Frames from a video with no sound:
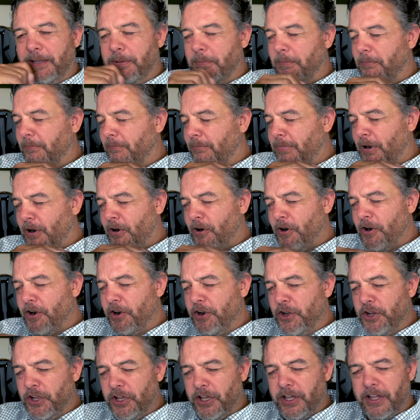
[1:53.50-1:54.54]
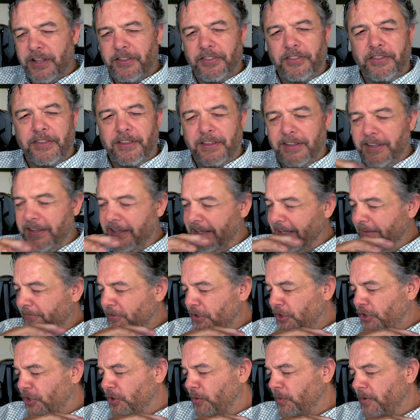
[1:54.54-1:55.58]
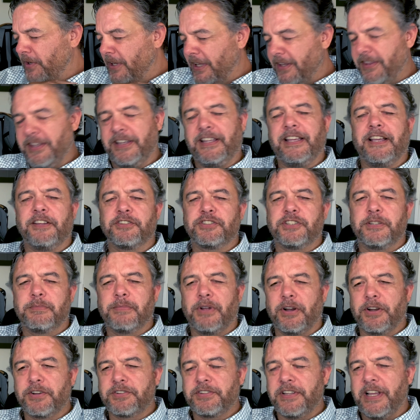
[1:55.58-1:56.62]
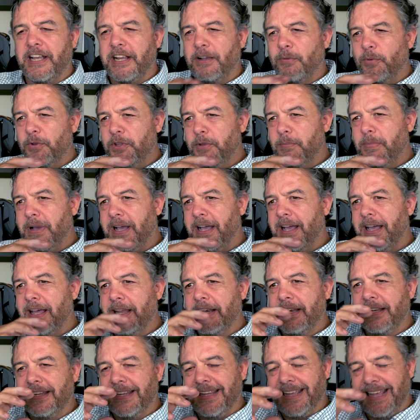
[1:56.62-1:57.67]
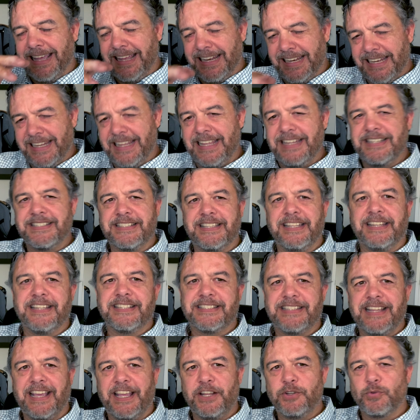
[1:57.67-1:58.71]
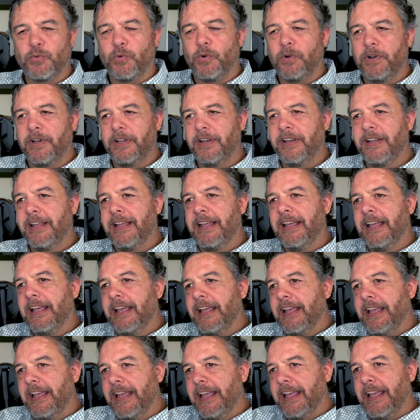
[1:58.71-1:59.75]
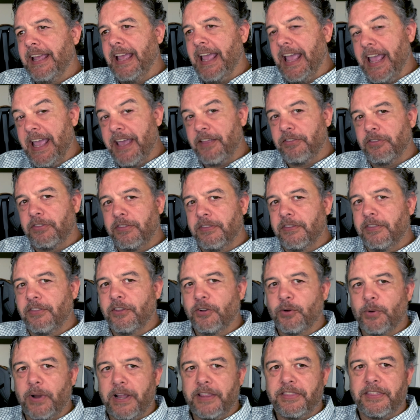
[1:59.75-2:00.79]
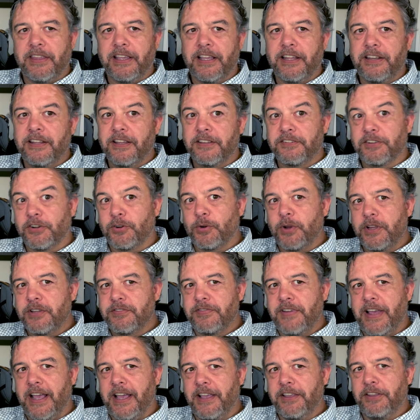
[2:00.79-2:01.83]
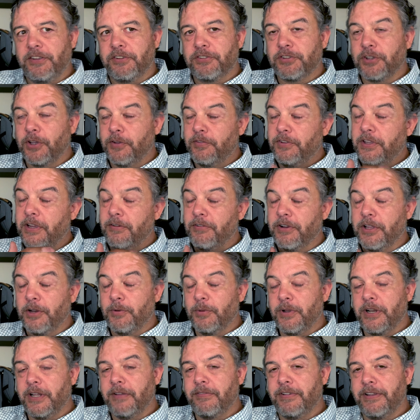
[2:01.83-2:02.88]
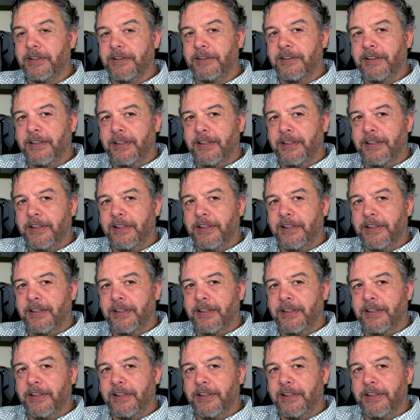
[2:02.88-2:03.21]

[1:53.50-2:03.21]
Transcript: bar none, if you do nothing else to your motorcycle when you buy it, at least get a stage 1. And the great thing, it does increase value. So if you ever get rid of it,